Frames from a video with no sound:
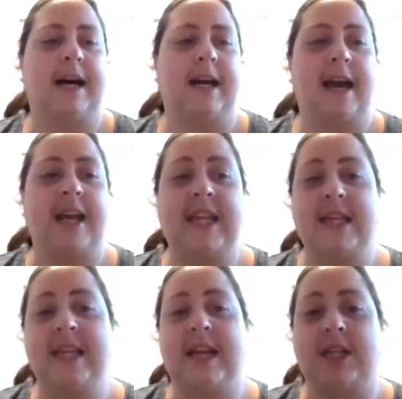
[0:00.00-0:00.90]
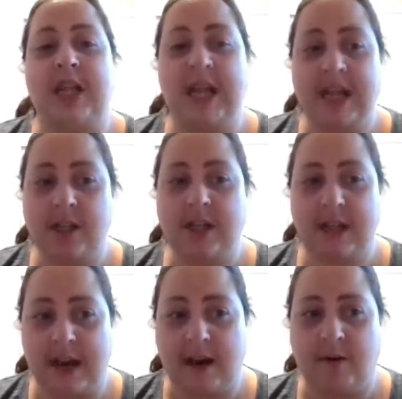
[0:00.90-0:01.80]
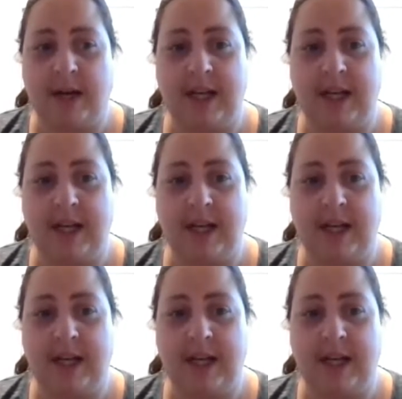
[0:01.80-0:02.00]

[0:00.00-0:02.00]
Anything that I changed now,